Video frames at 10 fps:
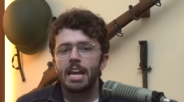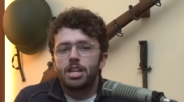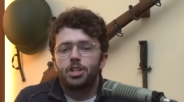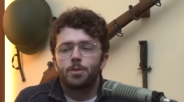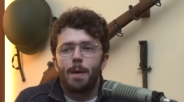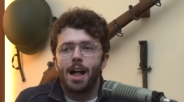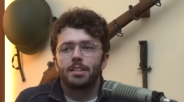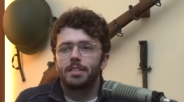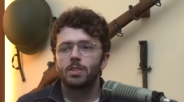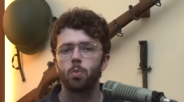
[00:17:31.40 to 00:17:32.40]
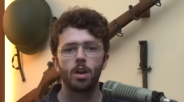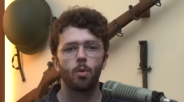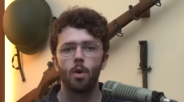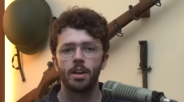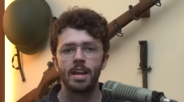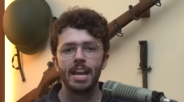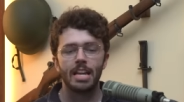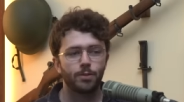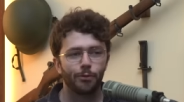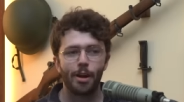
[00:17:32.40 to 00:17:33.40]
It's just politics 101.
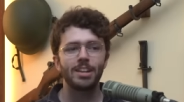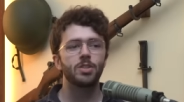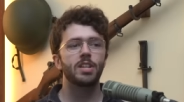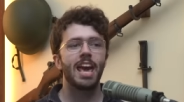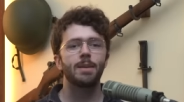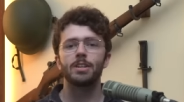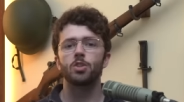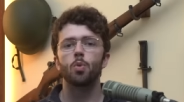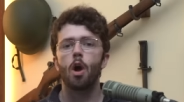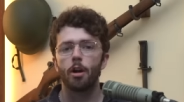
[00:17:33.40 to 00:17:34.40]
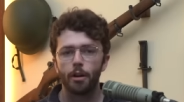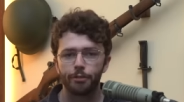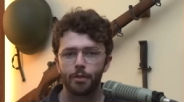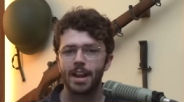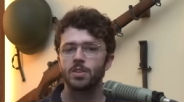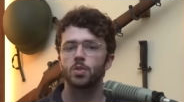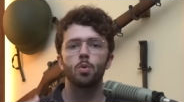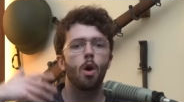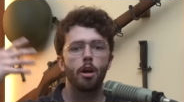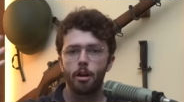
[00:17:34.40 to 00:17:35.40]
It's friends and enemies. Who are our friends?
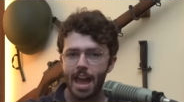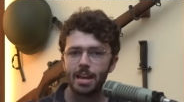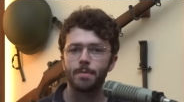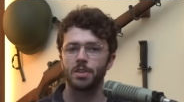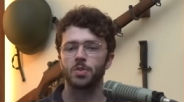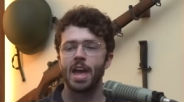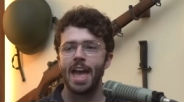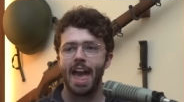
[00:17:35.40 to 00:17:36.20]
Who are our enemies?